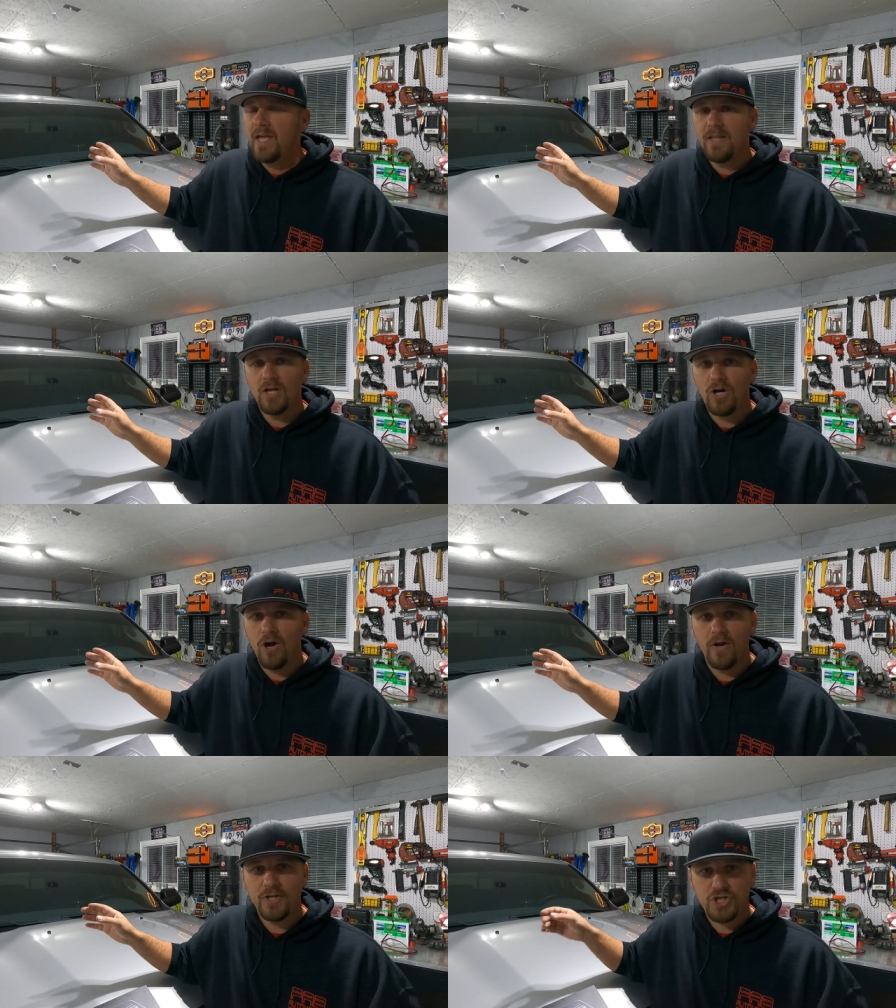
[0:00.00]
and the
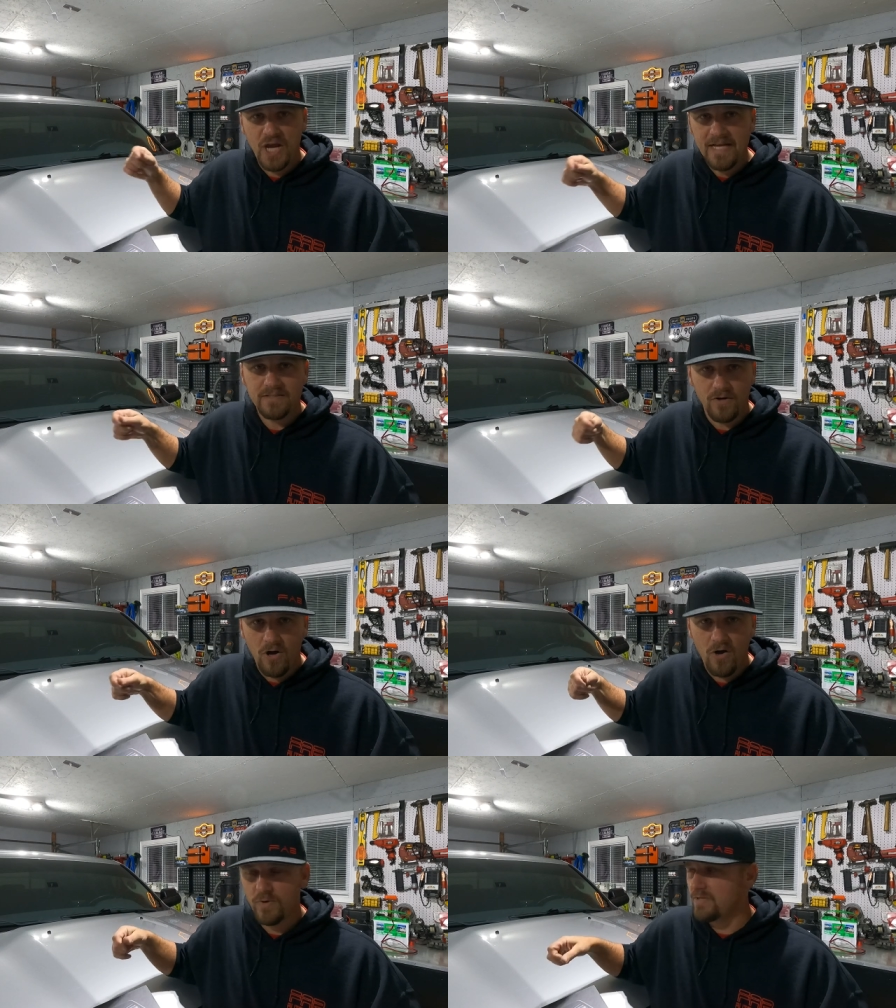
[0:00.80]
car shakes at
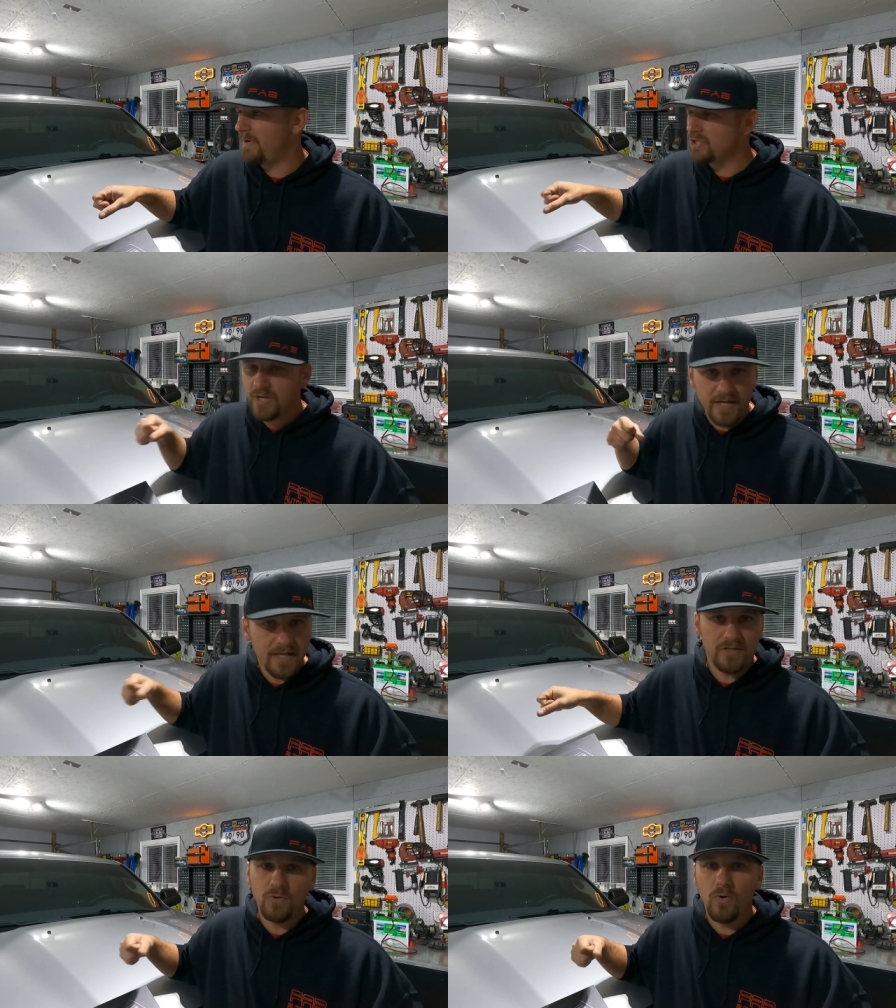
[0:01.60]
all, or somebody's trying to
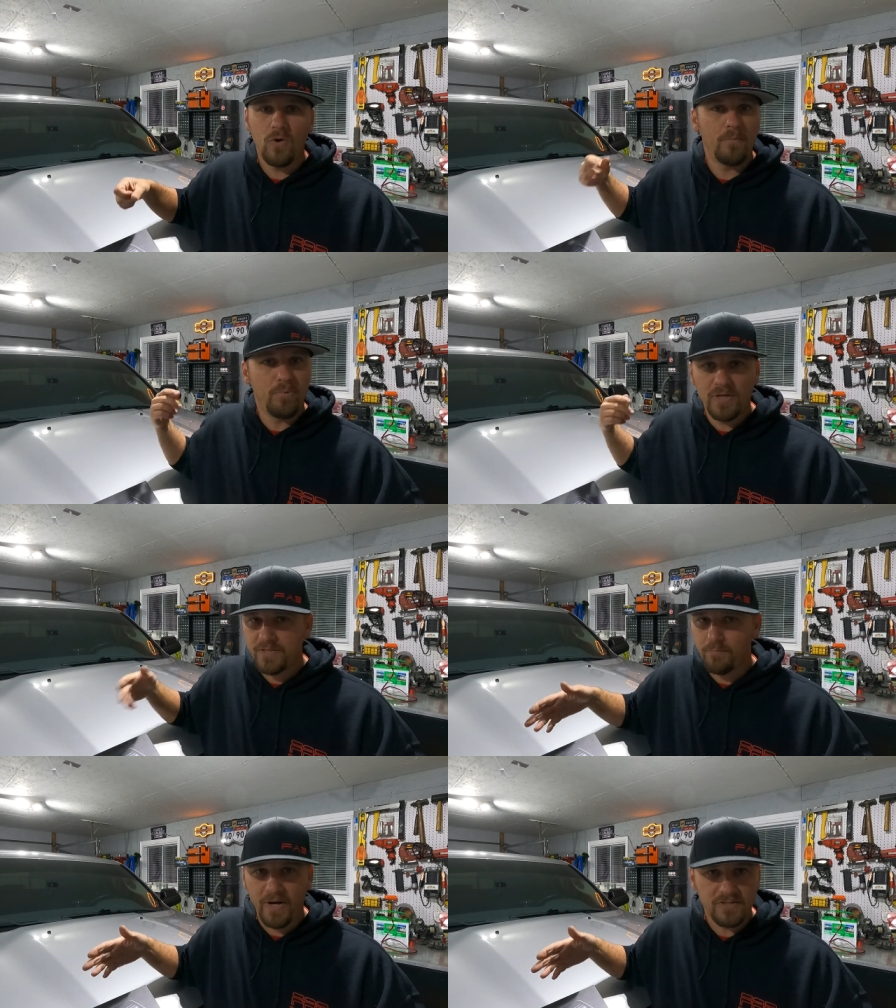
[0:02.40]
get a door,
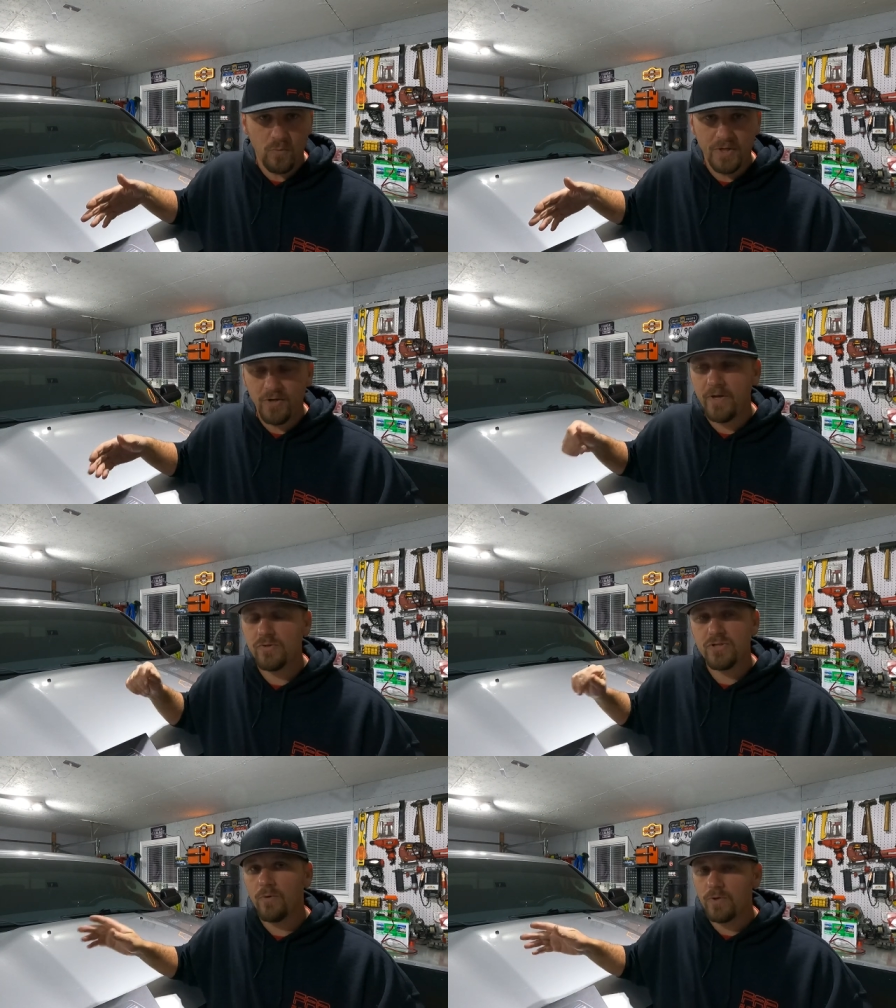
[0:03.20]
breaks a window,
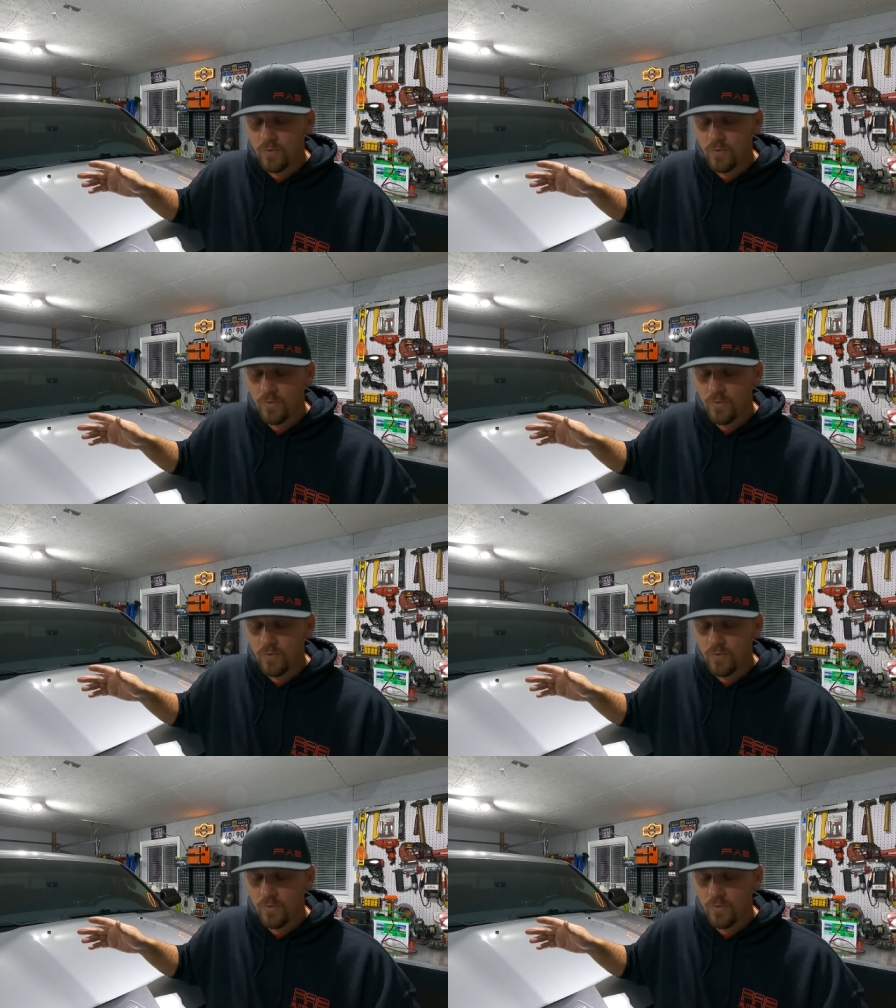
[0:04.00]
it'll start